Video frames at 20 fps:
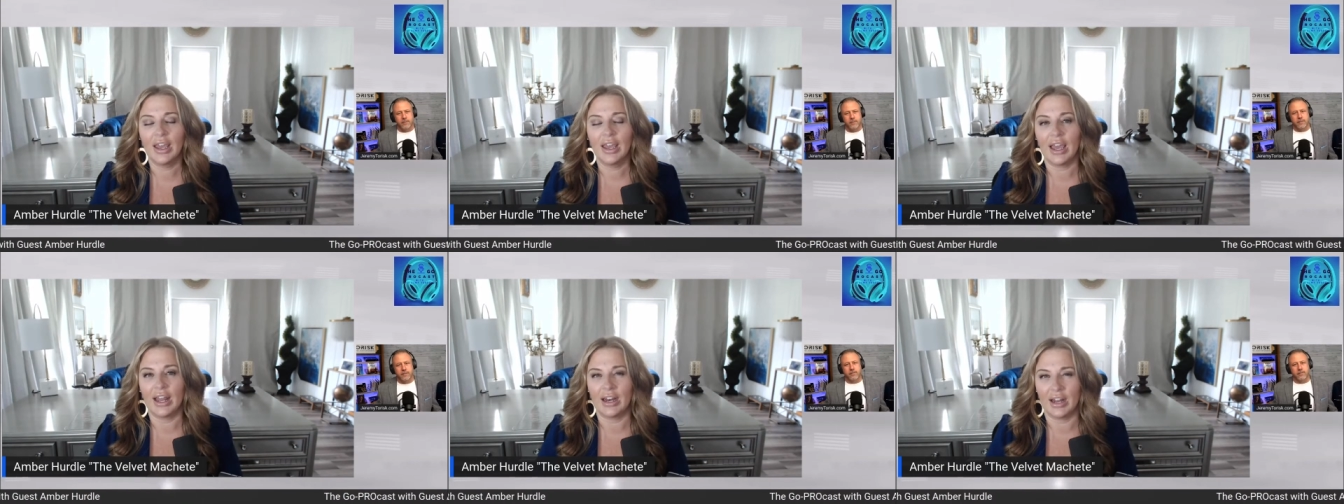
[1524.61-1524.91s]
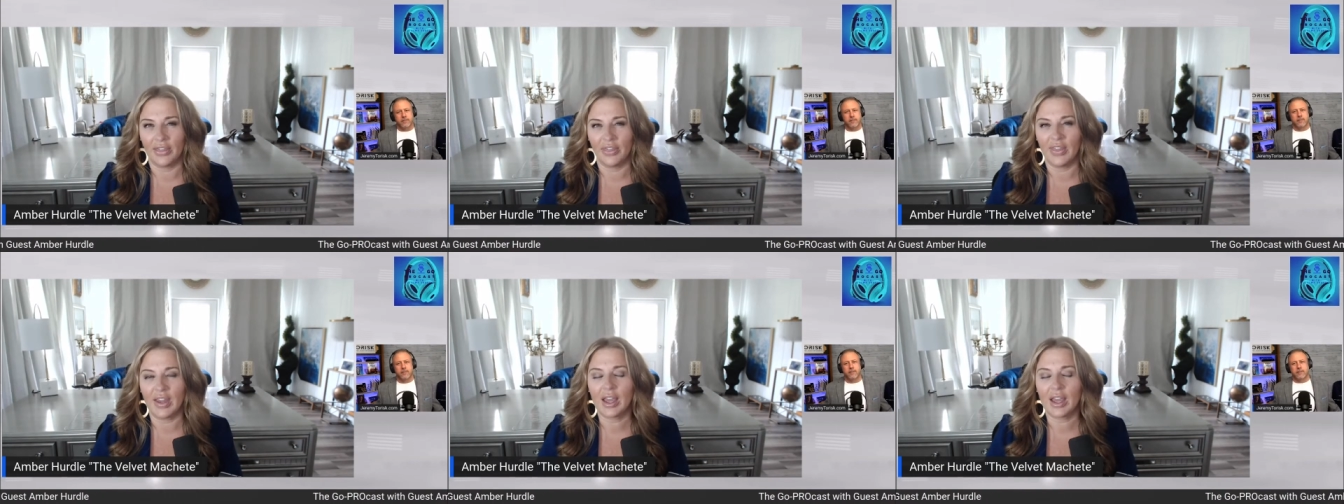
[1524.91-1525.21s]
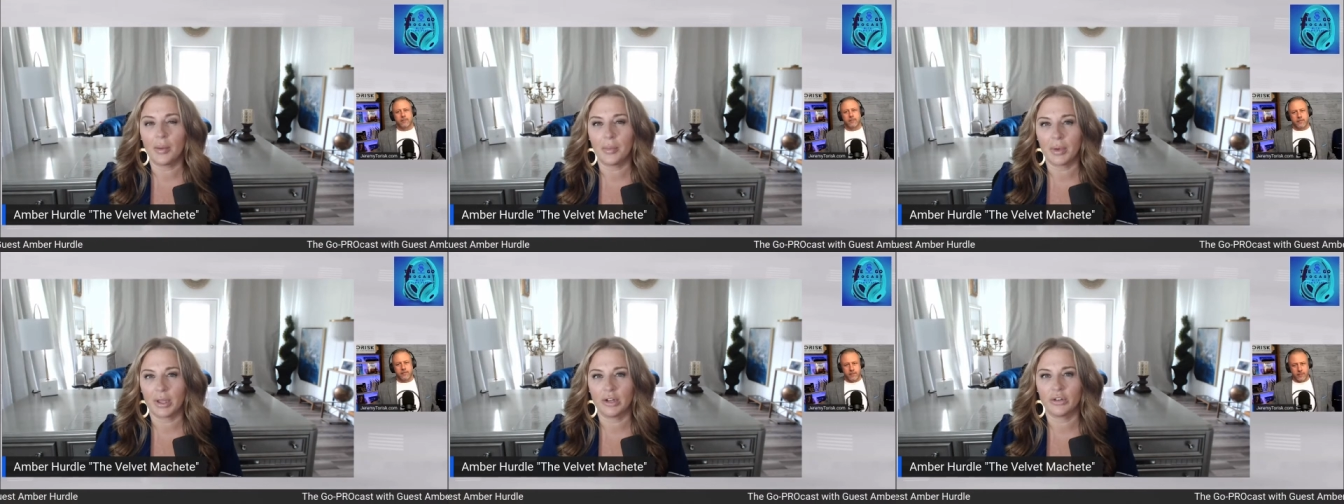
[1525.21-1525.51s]
And I think
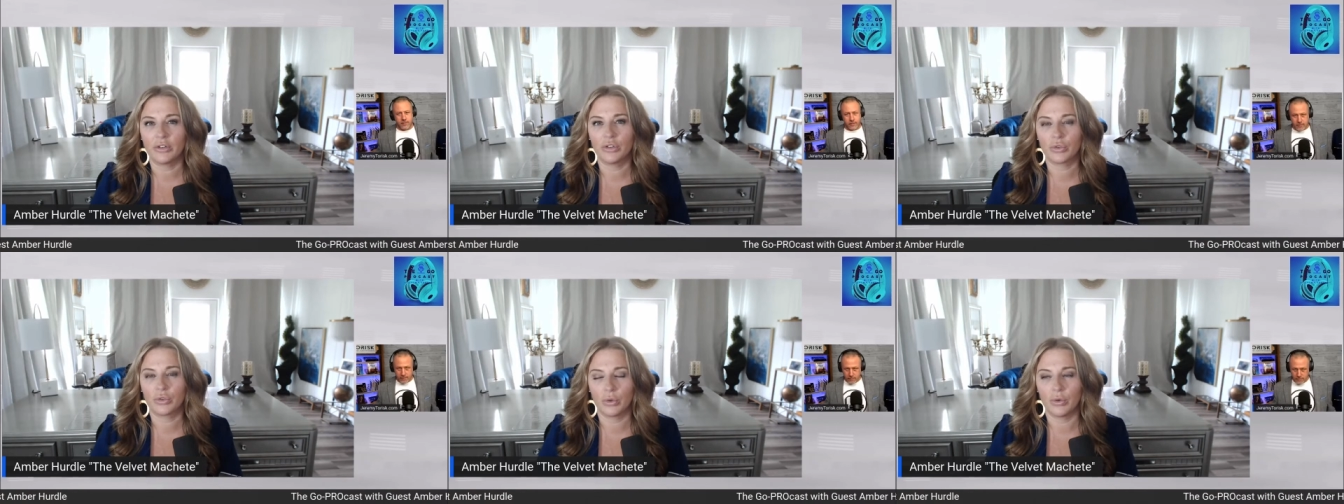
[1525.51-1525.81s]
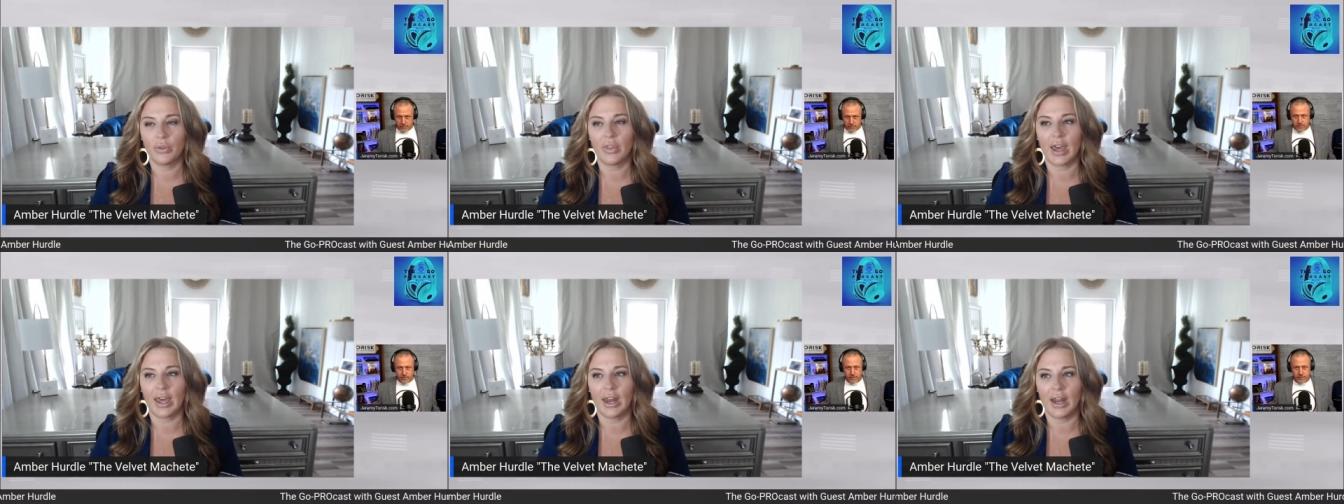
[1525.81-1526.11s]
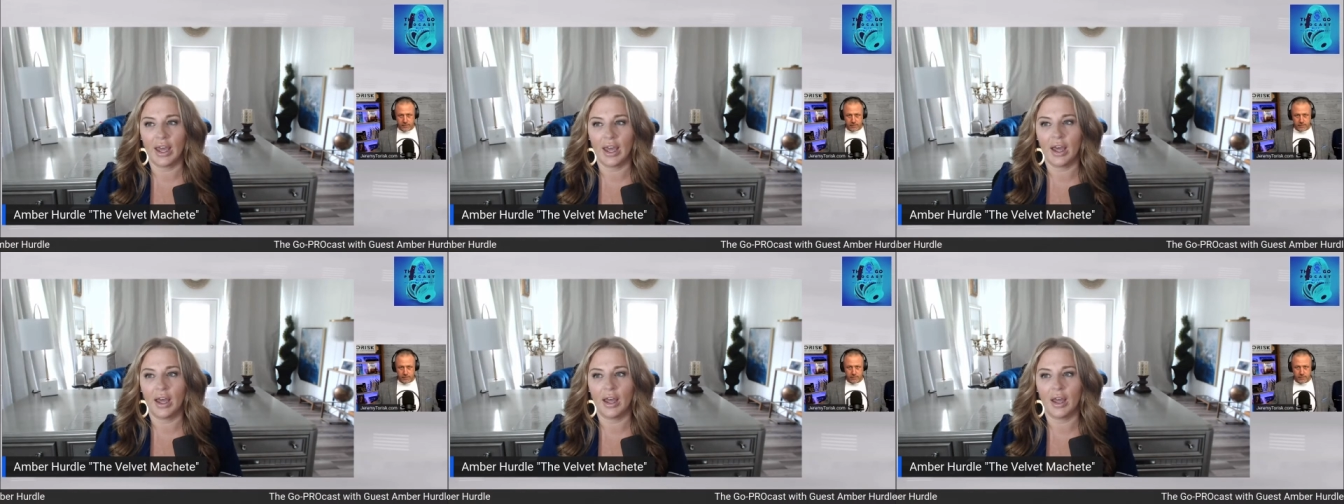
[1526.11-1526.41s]
I'm going to screw that
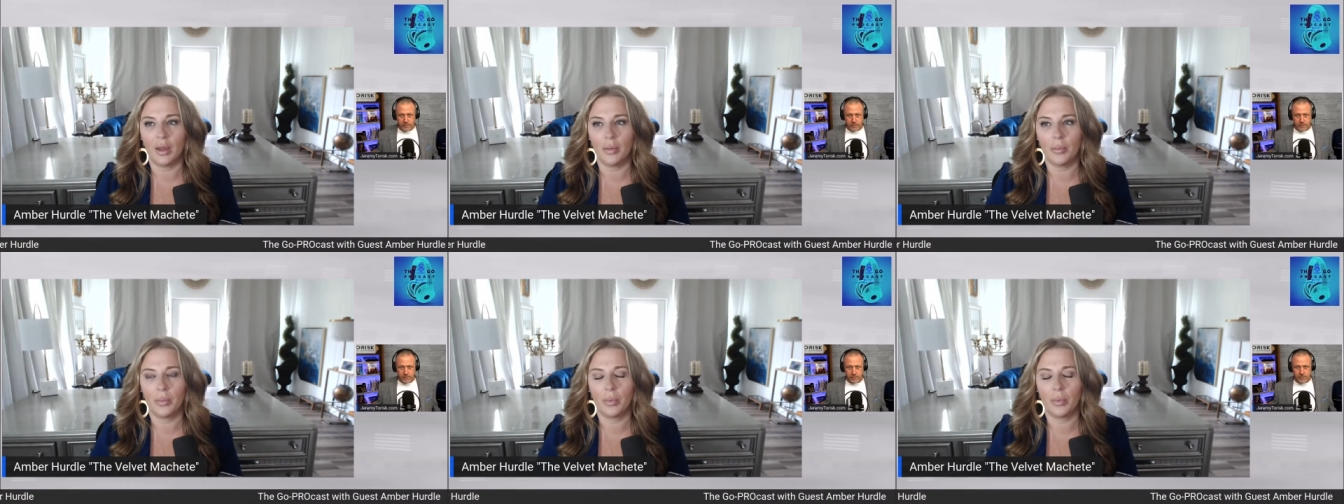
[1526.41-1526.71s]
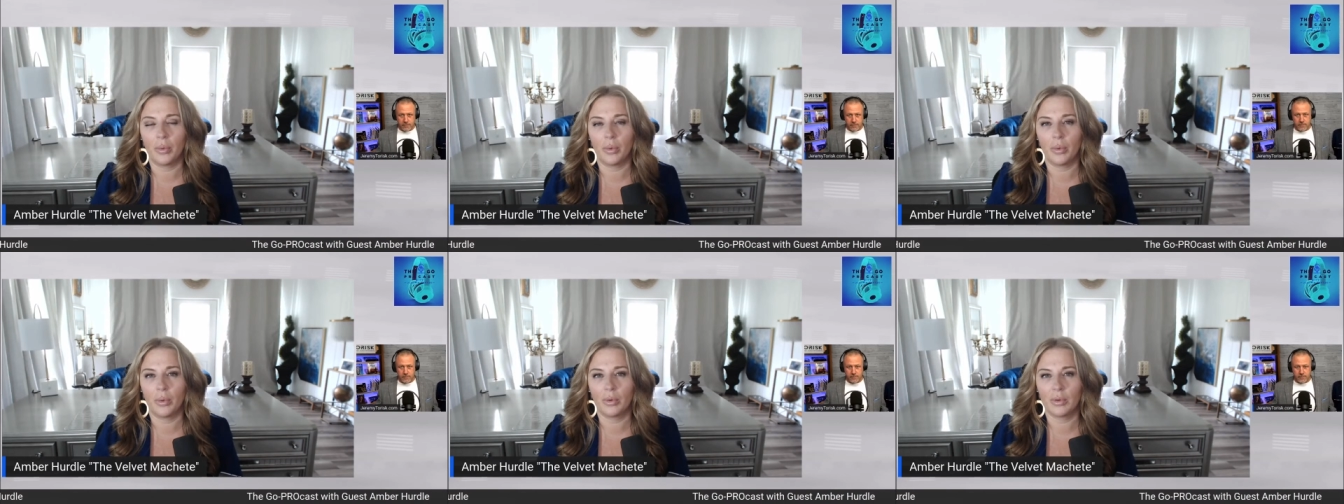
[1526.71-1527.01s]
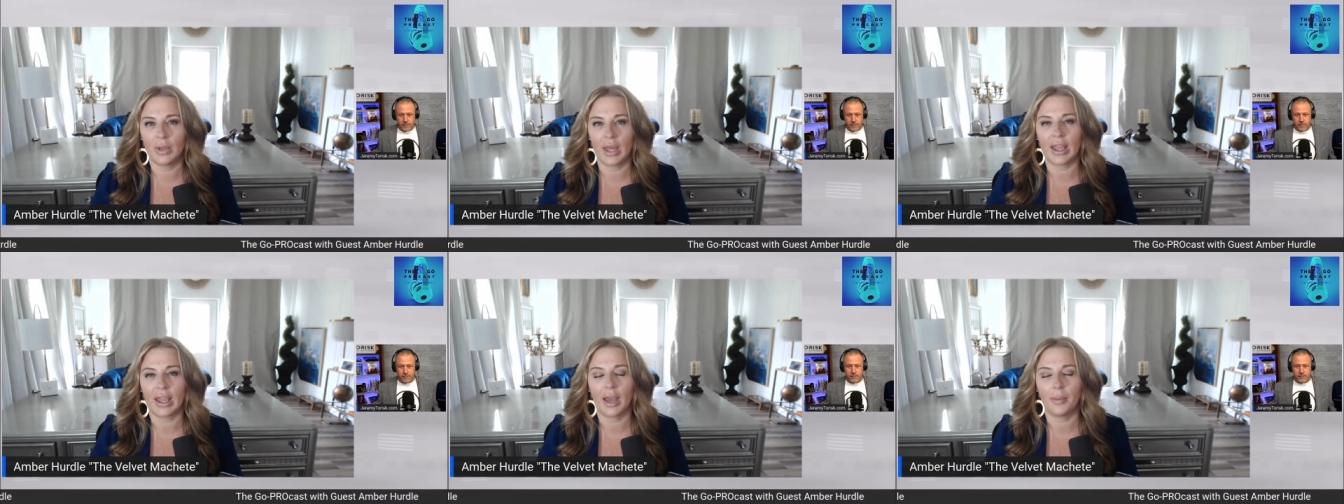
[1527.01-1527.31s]
up
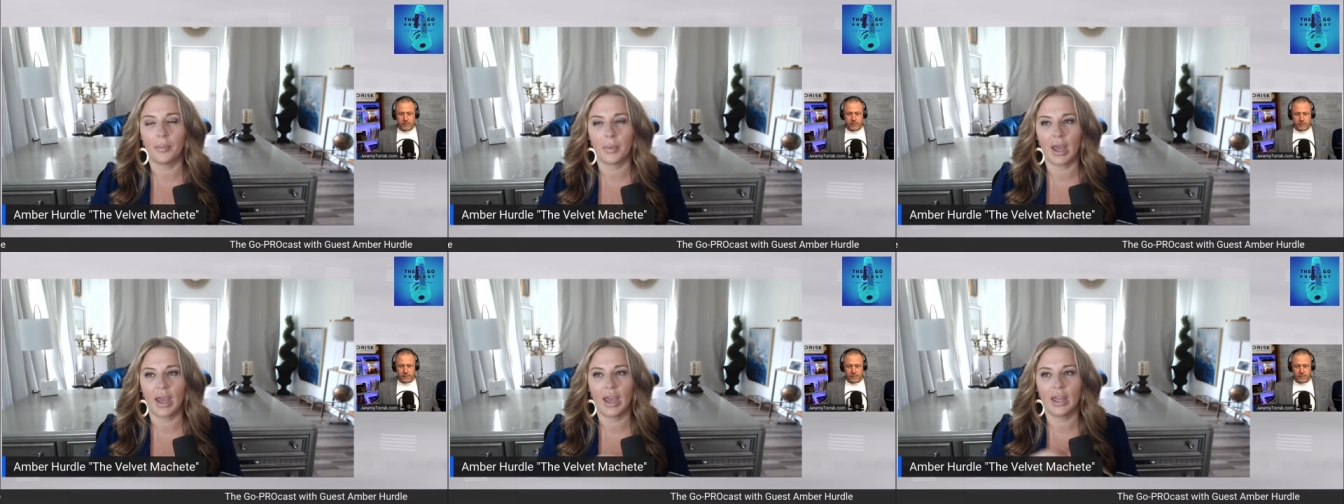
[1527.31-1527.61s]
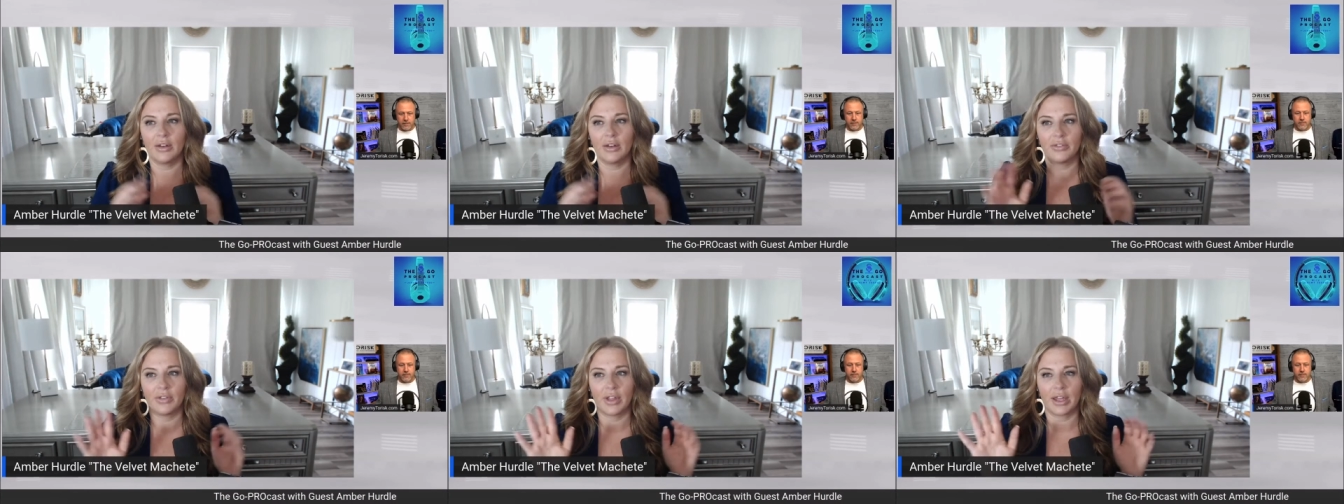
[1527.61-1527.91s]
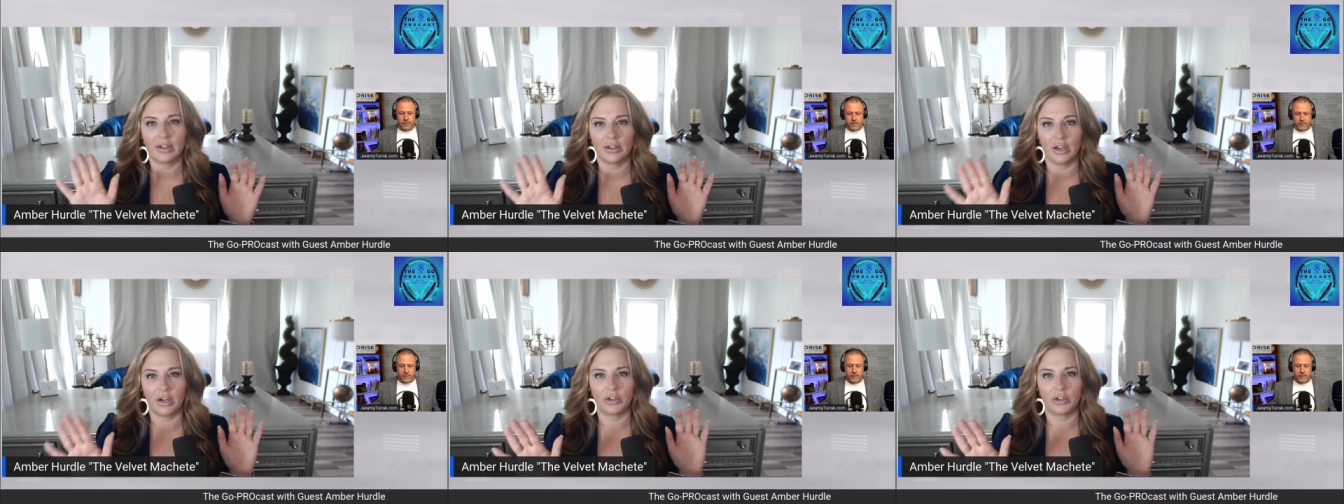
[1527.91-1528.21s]
like I'm kind of
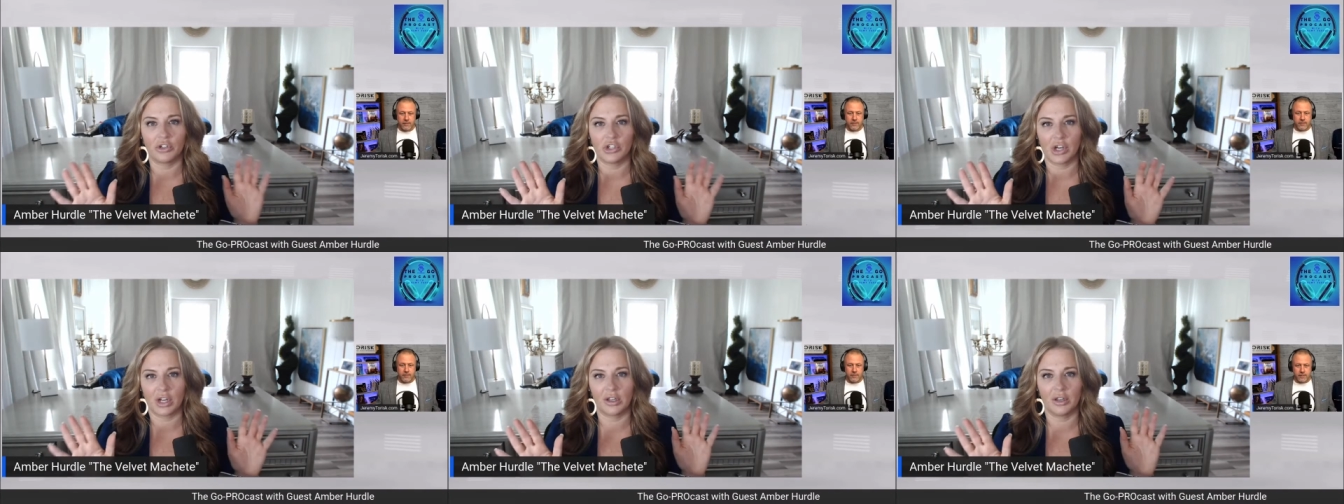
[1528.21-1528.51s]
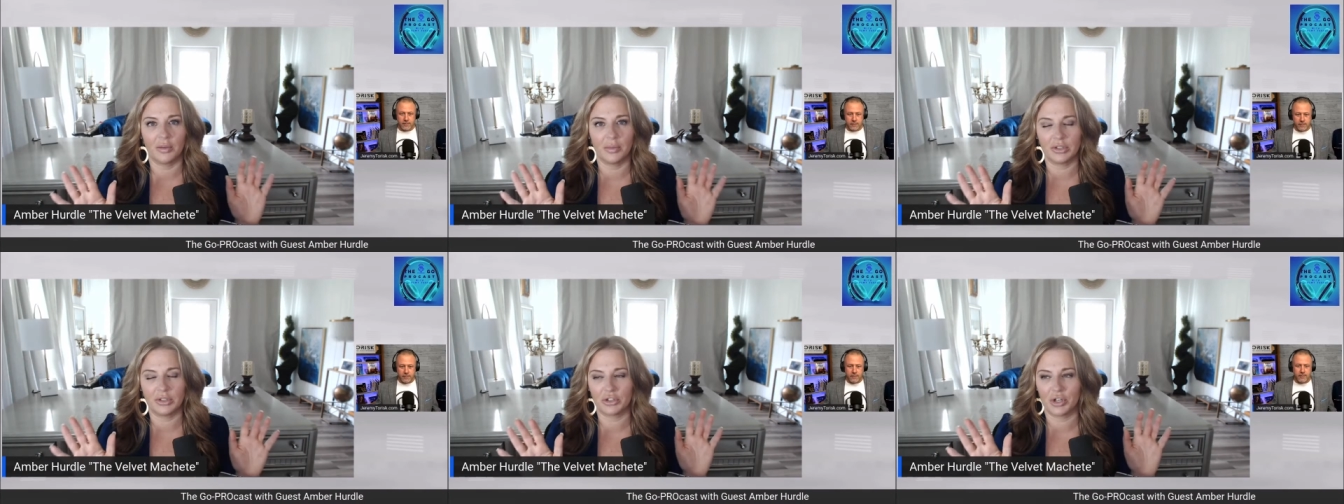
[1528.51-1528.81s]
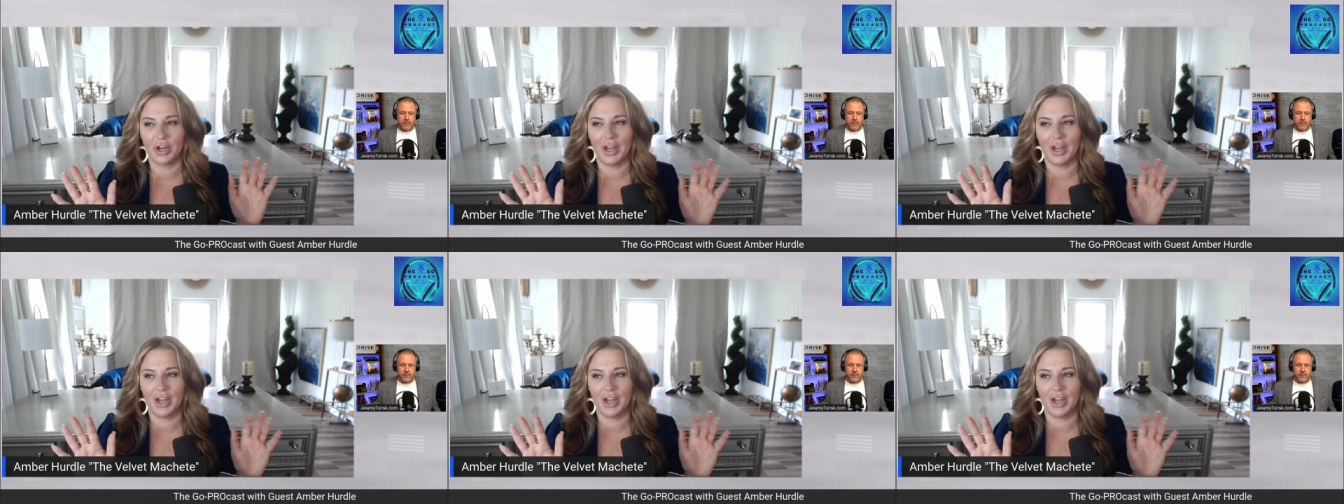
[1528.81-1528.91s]
like Dr. Jekyll and Mr.